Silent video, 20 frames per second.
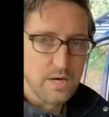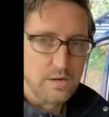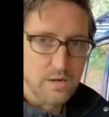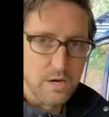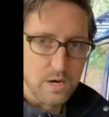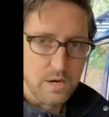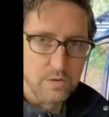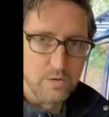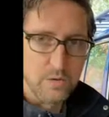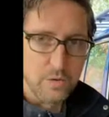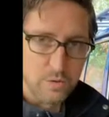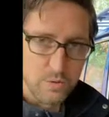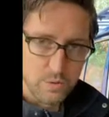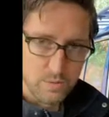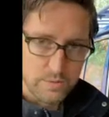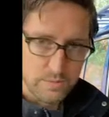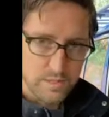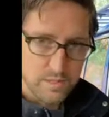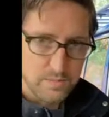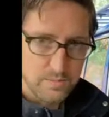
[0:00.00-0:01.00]
you got all the
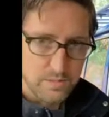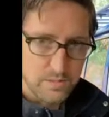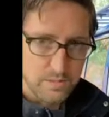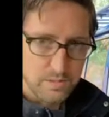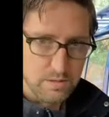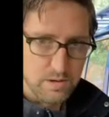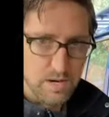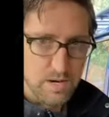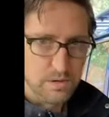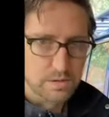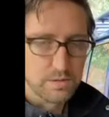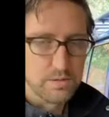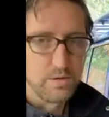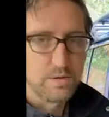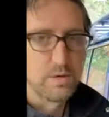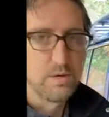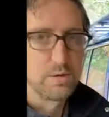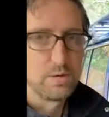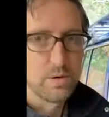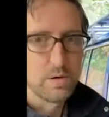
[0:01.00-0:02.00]
old seam sealer out,
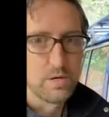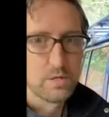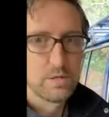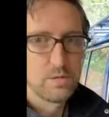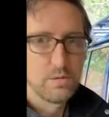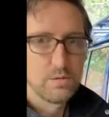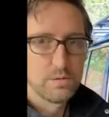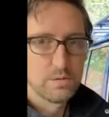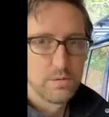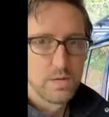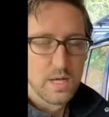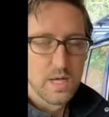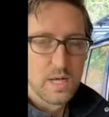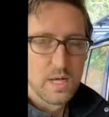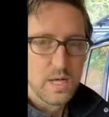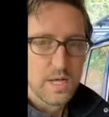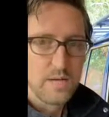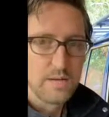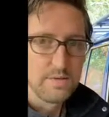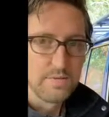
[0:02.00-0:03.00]
you're going to want to
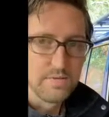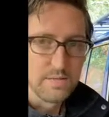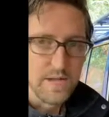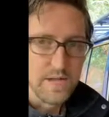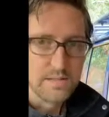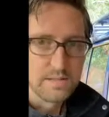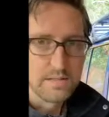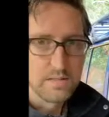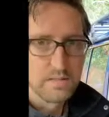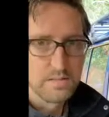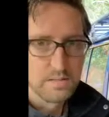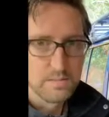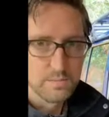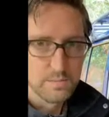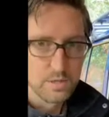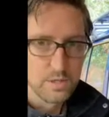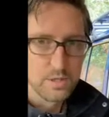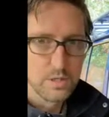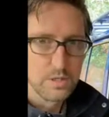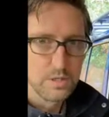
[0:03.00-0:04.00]
invest in
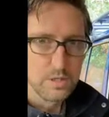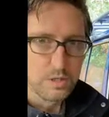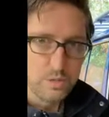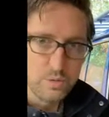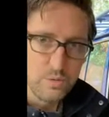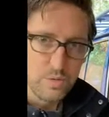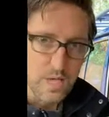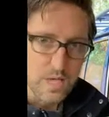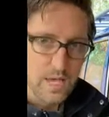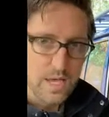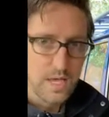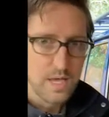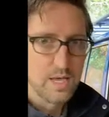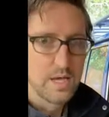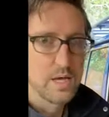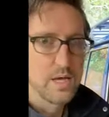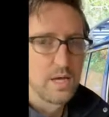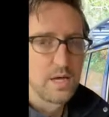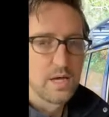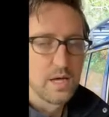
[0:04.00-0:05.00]
some good
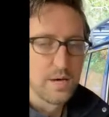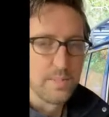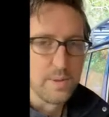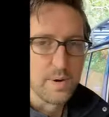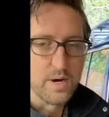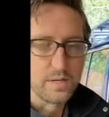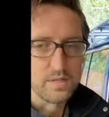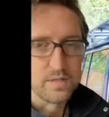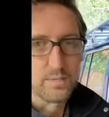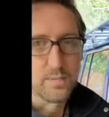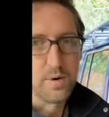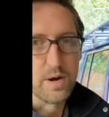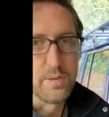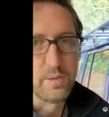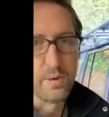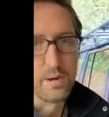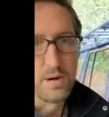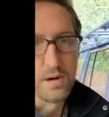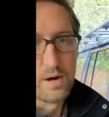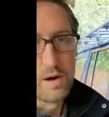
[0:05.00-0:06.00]
2K epoxy
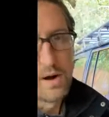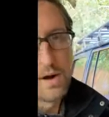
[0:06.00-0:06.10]
primer.